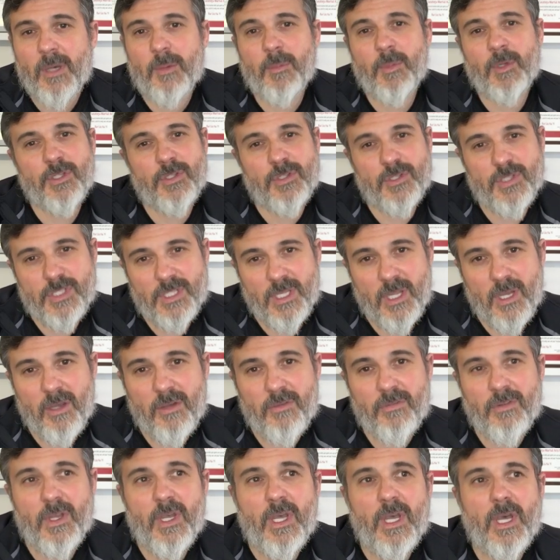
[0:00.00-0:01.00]
about
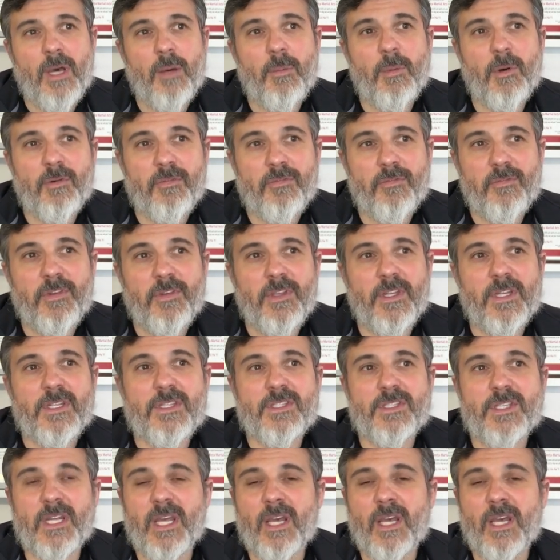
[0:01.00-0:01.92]
yourself, about fitness and